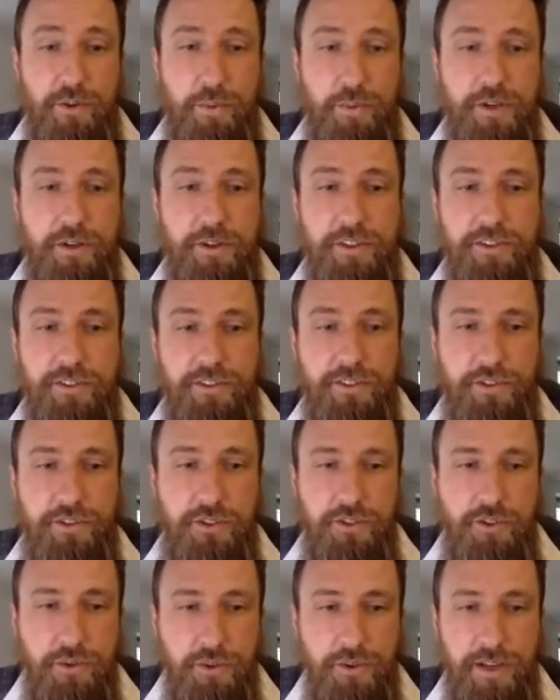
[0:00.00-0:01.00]
We got
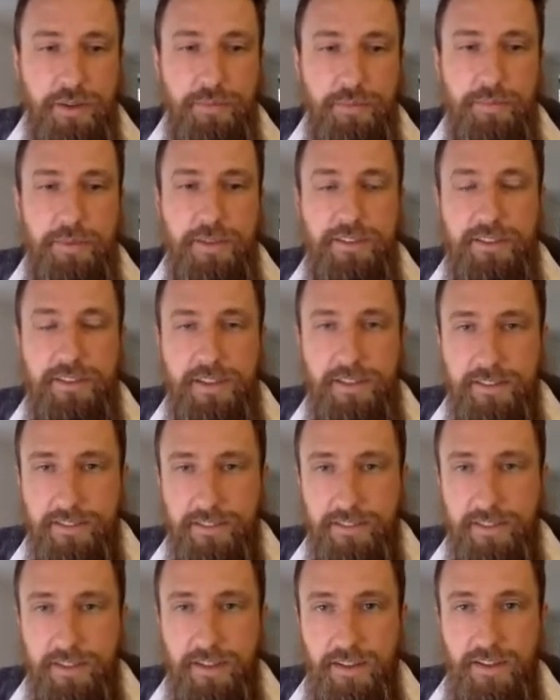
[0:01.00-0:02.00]
2
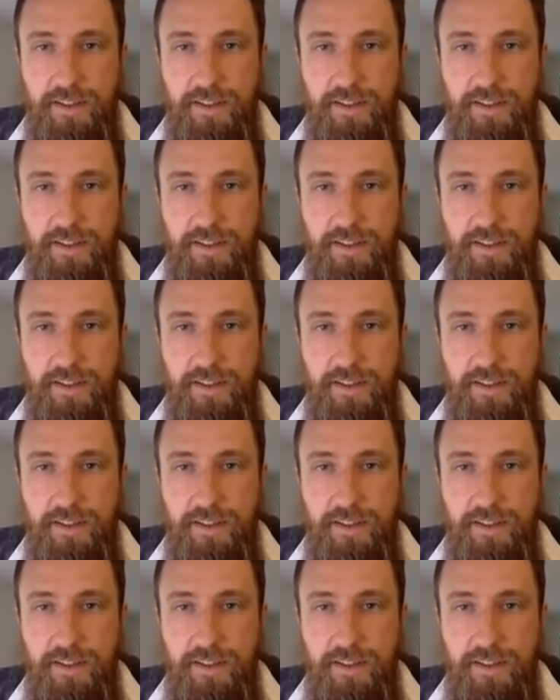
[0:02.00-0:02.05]
MPPTs.